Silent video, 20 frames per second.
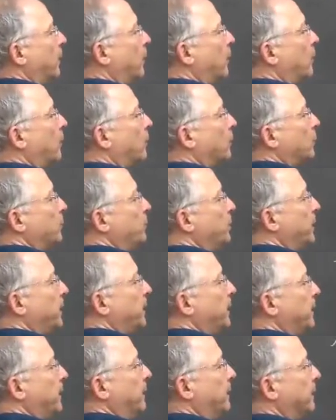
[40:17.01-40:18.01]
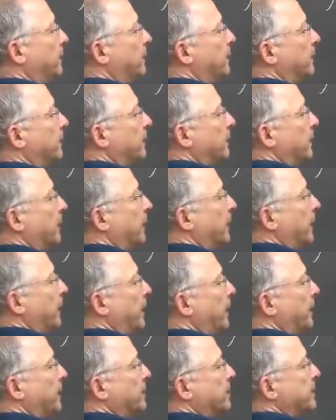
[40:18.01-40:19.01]
O, B,
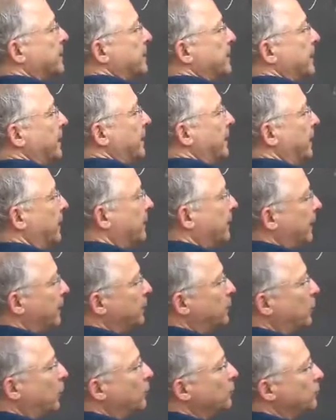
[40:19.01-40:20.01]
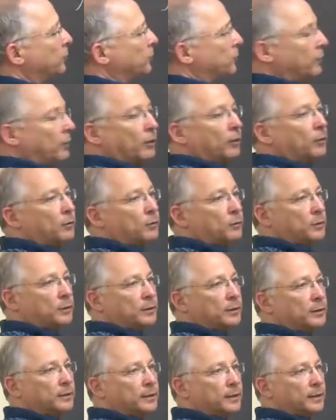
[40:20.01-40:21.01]
and C, and I don't know
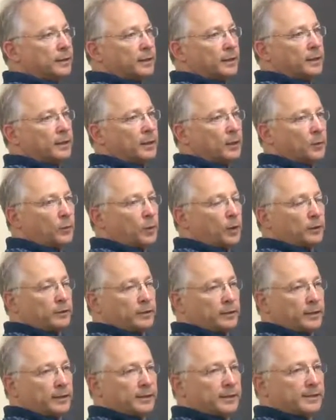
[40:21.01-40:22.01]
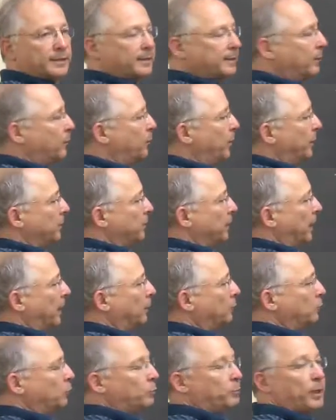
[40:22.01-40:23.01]
what is, where,
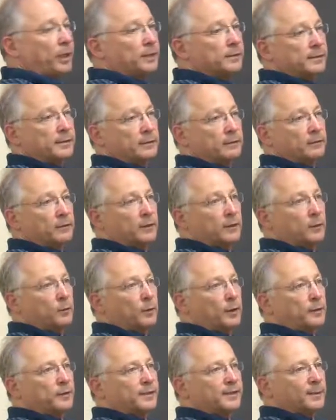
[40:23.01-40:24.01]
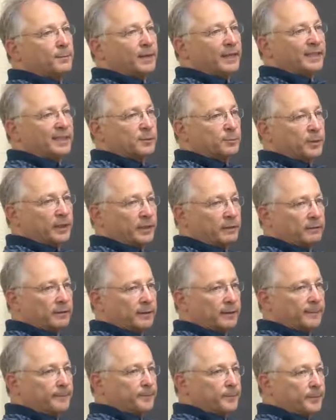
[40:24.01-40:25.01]
how to parse it. Where is the main split?
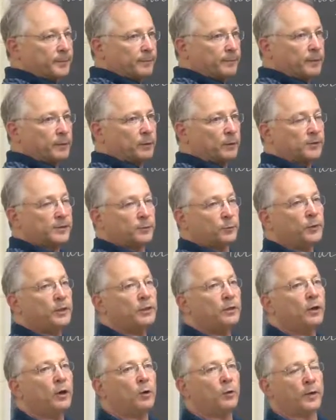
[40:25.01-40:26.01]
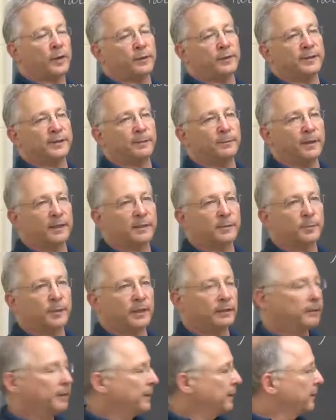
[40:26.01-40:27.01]
Because we know where is the main
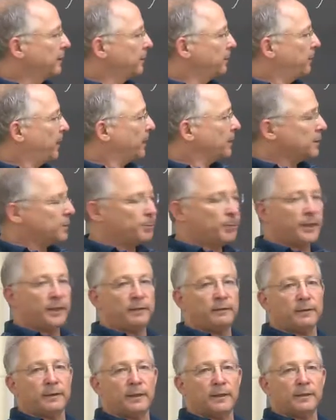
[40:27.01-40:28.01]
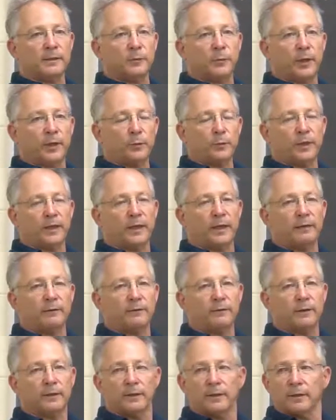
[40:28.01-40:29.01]
split. The main split is when we
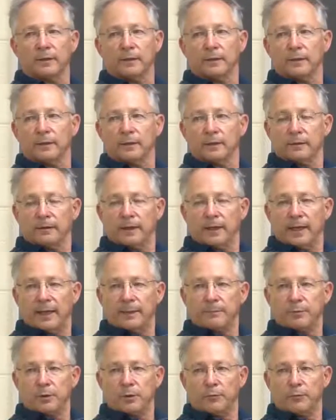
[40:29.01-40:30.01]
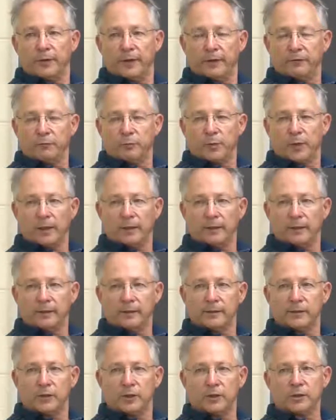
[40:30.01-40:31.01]
get the number of left
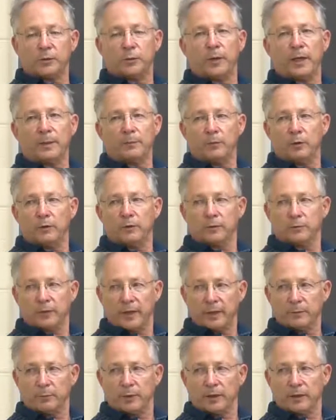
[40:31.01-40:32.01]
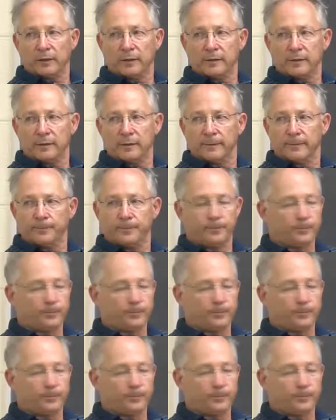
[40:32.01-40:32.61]
brackets, just one more than right brackets.